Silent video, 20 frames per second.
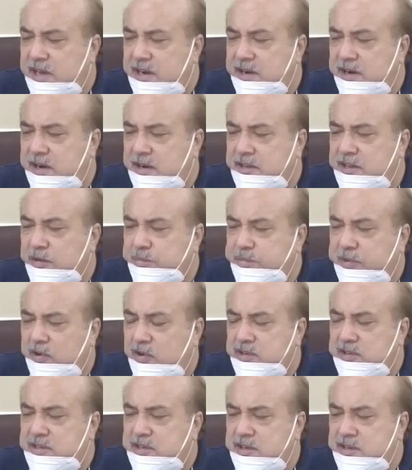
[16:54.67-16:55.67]
Then are the
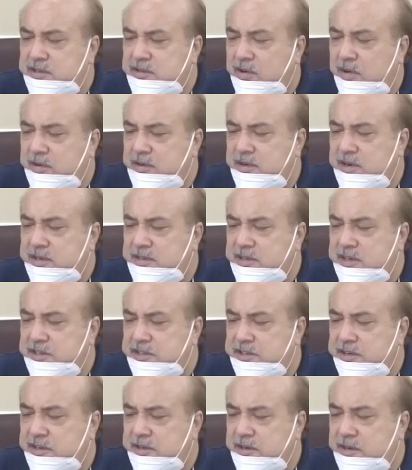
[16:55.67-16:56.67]
process,
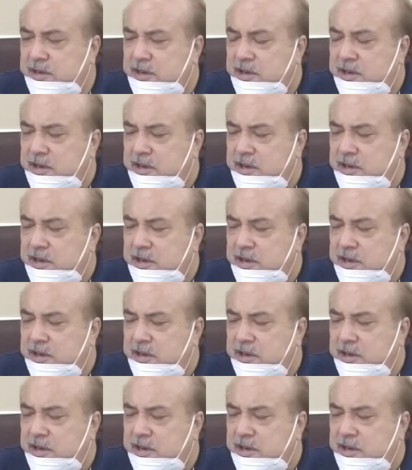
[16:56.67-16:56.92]
organization,